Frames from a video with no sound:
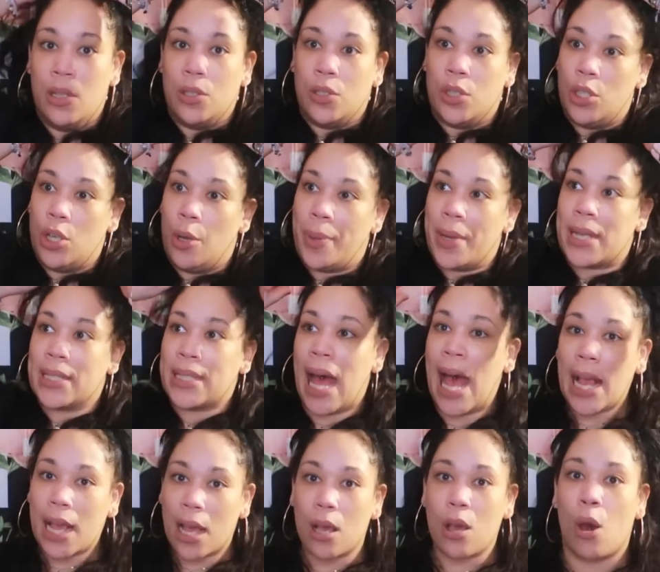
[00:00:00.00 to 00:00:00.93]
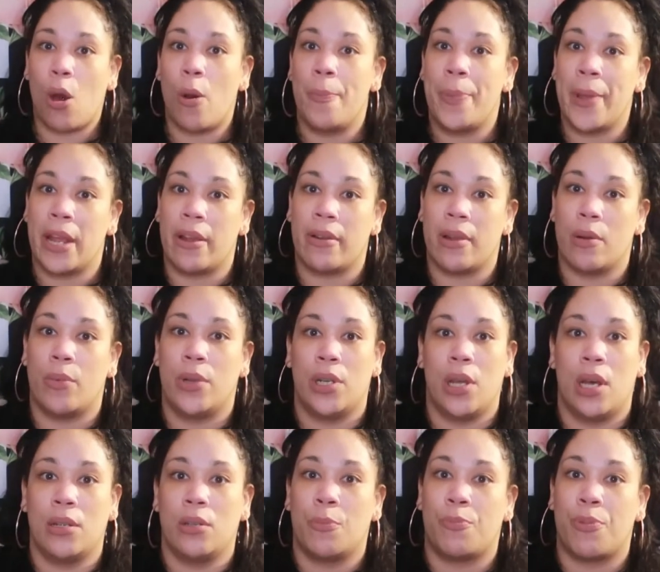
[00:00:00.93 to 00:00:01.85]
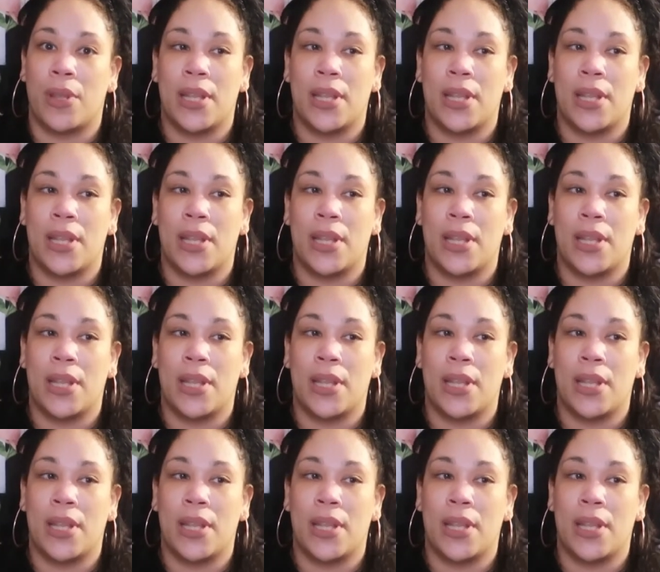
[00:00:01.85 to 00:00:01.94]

You know, because I could co-parent but nothing.